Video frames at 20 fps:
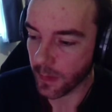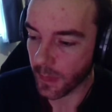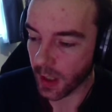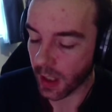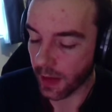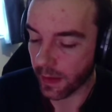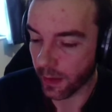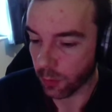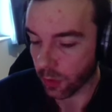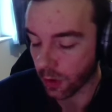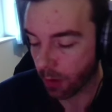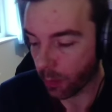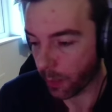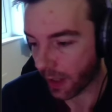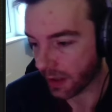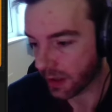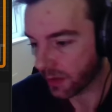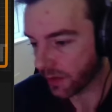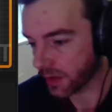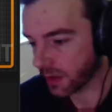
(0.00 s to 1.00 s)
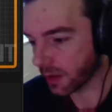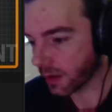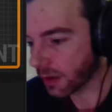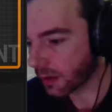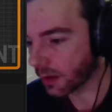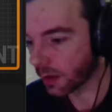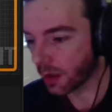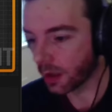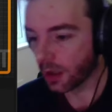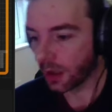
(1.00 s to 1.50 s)
And then we'll come back to this again.
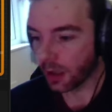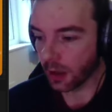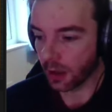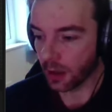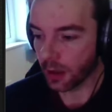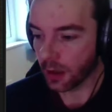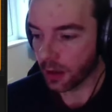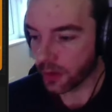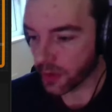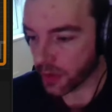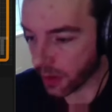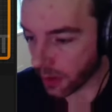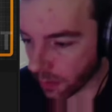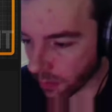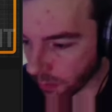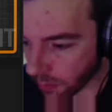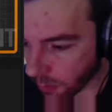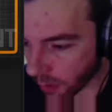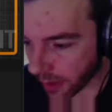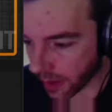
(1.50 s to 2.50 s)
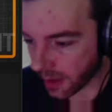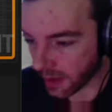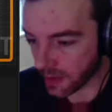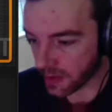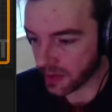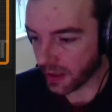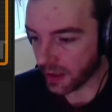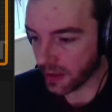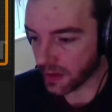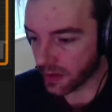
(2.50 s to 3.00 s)
So what you can
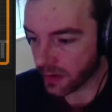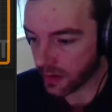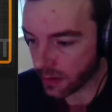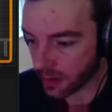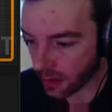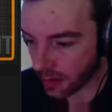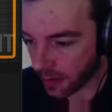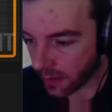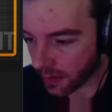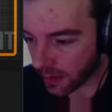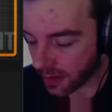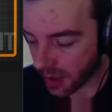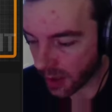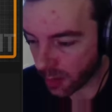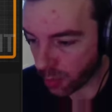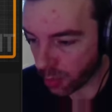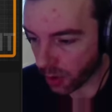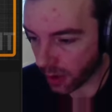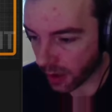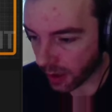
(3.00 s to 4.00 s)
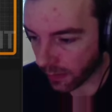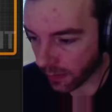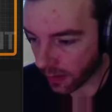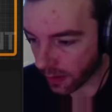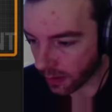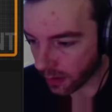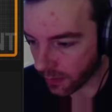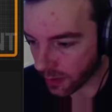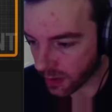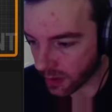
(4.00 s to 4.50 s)
see is in the debugging,
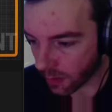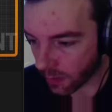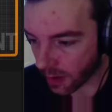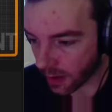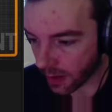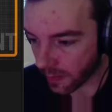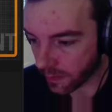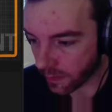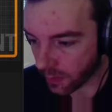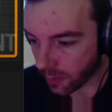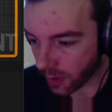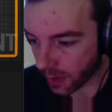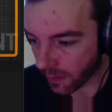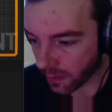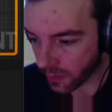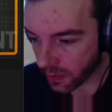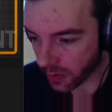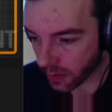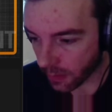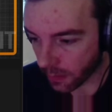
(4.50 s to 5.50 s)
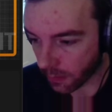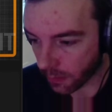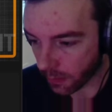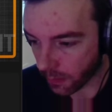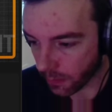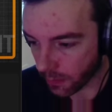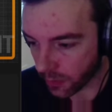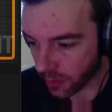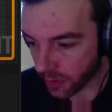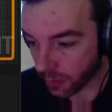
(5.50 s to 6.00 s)
then on the top left, we have
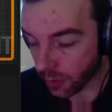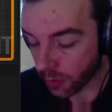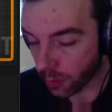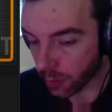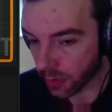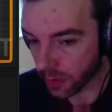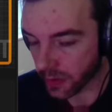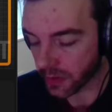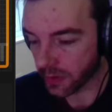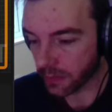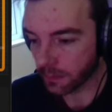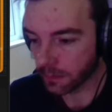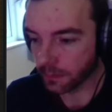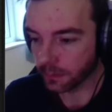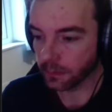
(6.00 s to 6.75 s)
some numbers.